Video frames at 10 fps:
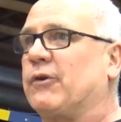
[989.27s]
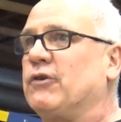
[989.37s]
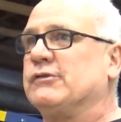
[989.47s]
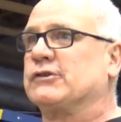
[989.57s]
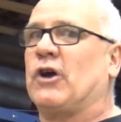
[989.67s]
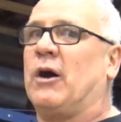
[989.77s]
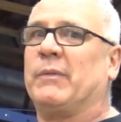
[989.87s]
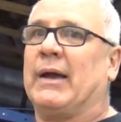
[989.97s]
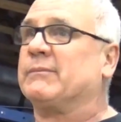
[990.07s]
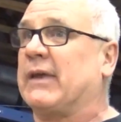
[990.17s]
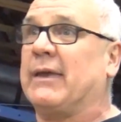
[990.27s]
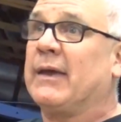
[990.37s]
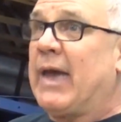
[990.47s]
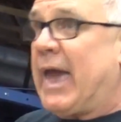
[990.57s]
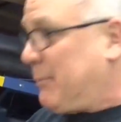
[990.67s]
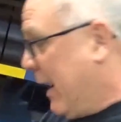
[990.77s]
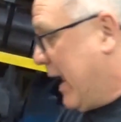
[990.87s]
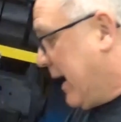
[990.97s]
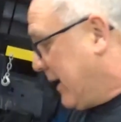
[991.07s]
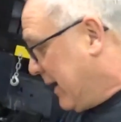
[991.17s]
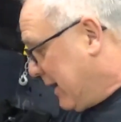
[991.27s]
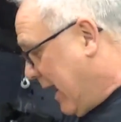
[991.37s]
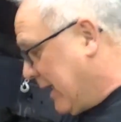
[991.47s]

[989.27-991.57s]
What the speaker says: you can just call me up and say, hey, Pi, I